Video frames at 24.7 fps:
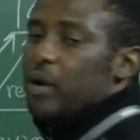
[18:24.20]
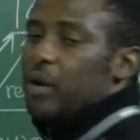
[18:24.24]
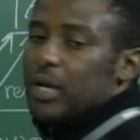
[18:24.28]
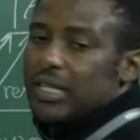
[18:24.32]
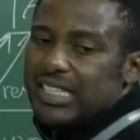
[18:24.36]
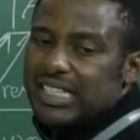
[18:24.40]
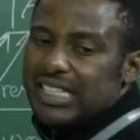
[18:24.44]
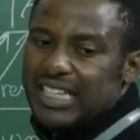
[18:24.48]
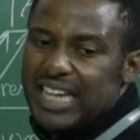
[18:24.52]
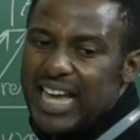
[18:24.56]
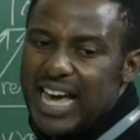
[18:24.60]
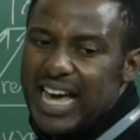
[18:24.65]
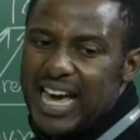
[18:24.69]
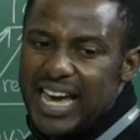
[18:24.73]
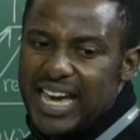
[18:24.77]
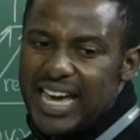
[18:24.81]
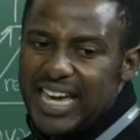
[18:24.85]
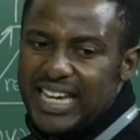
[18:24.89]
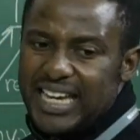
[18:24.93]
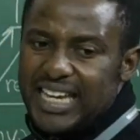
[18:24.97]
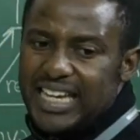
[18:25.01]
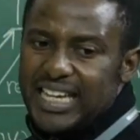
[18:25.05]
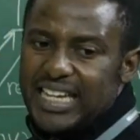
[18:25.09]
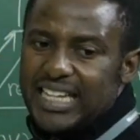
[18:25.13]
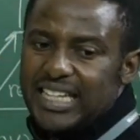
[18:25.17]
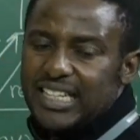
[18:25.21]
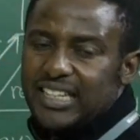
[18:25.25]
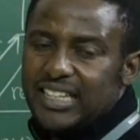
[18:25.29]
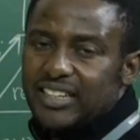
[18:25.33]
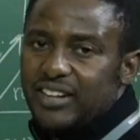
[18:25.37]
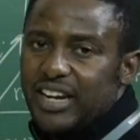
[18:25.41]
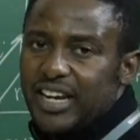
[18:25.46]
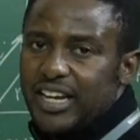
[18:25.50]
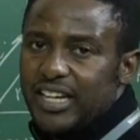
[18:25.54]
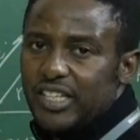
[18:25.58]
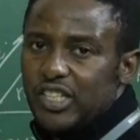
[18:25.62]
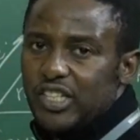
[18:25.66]
must lie in
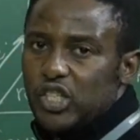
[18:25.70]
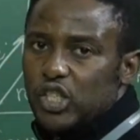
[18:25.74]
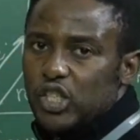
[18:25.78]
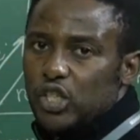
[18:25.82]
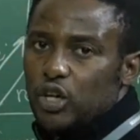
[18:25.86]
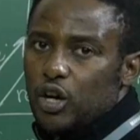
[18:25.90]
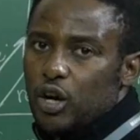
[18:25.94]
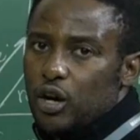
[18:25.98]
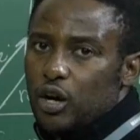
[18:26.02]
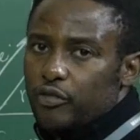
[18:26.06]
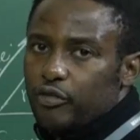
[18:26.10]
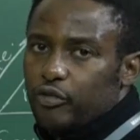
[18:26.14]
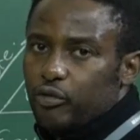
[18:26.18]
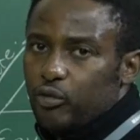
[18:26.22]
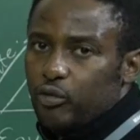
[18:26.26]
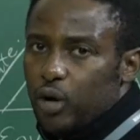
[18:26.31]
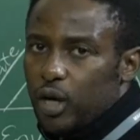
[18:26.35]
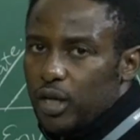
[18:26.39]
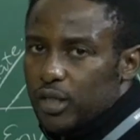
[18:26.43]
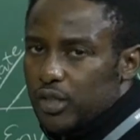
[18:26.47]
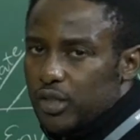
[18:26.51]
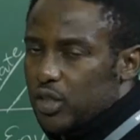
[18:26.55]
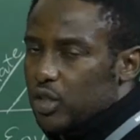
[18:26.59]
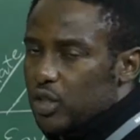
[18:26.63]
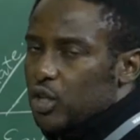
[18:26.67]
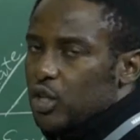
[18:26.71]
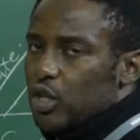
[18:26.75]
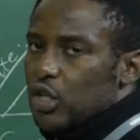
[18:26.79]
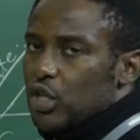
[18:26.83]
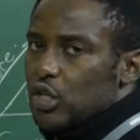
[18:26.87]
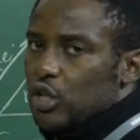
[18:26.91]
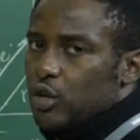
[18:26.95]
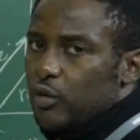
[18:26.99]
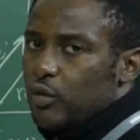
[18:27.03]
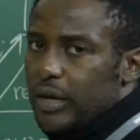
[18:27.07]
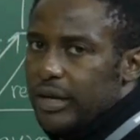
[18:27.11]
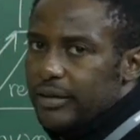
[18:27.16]
the range of what?
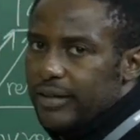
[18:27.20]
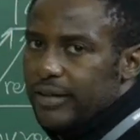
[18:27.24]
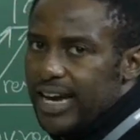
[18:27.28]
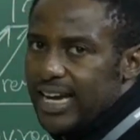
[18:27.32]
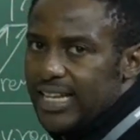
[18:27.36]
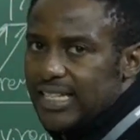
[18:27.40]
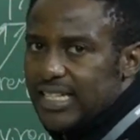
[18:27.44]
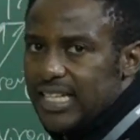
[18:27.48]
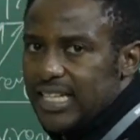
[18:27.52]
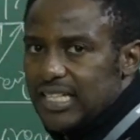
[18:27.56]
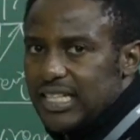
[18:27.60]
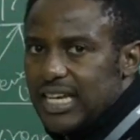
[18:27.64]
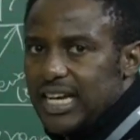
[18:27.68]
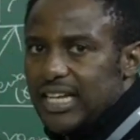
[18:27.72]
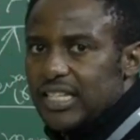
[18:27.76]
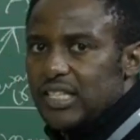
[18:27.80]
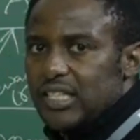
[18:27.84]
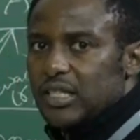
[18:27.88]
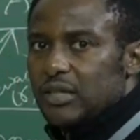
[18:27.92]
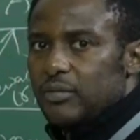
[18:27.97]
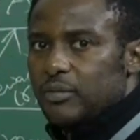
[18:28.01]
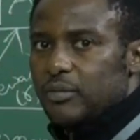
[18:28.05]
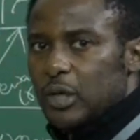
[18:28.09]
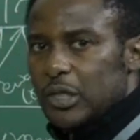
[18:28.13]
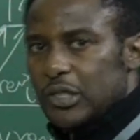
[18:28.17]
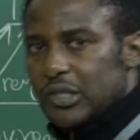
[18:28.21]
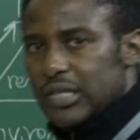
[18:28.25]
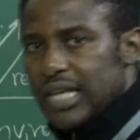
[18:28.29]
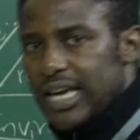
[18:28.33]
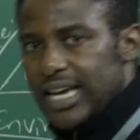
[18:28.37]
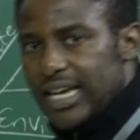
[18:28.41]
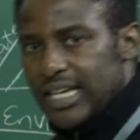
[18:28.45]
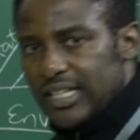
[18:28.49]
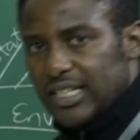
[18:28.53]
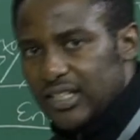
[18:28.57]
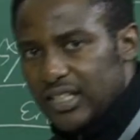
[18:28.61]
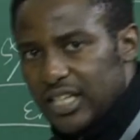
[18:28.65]
So we write it as must
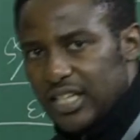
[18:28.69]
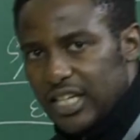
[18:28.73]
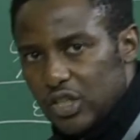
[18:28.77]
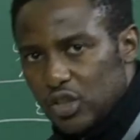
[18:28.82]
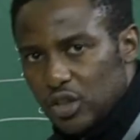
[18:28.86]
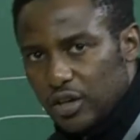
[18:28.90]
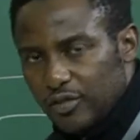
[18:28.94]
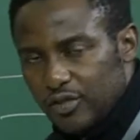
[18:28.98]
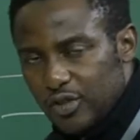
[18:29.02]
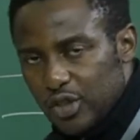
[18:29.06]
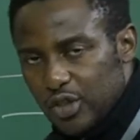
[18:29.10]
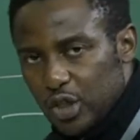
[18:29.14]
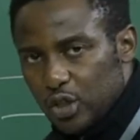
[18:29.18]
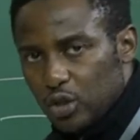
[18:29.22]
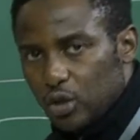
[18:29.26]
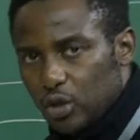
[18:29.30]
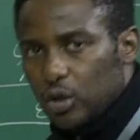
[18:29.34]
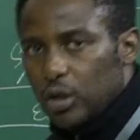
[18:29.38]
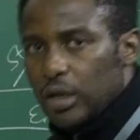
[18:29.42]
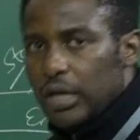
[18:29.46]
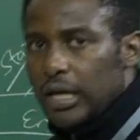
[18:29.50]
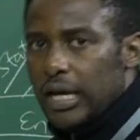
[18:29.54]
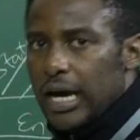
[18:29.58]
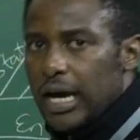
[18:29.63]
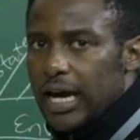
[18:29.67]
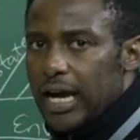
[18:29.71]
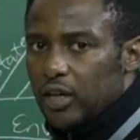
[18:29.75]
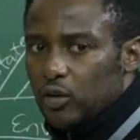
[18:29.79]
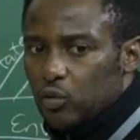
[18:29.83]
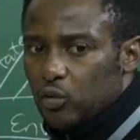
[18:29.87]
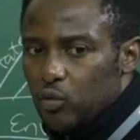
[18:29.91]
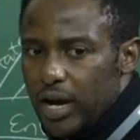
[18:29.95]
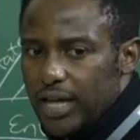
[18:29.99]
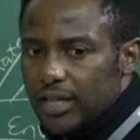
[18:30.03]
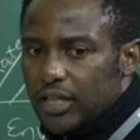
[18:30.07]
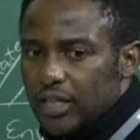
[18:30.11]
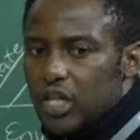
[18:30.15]
lie in the range of 0
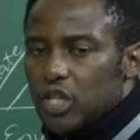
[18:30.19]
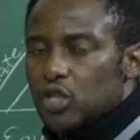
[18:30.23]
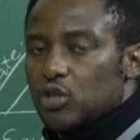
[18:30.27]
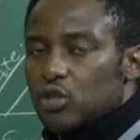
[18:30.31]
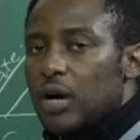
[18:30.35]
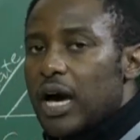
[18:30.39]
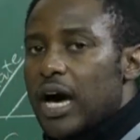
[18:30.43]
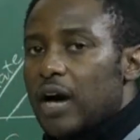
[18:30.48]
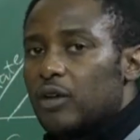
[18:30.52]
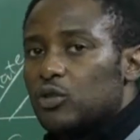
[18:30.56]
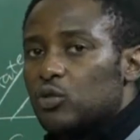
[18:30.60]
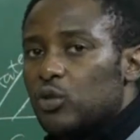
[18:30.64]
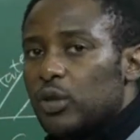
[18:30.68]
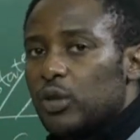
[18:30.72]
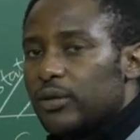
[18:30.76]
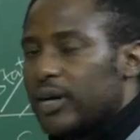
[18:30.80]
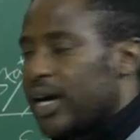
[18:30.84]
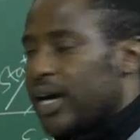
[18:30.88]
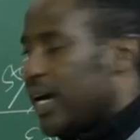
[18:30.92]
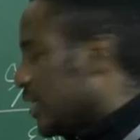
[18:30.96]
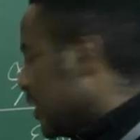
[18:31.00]
and 1. So how do we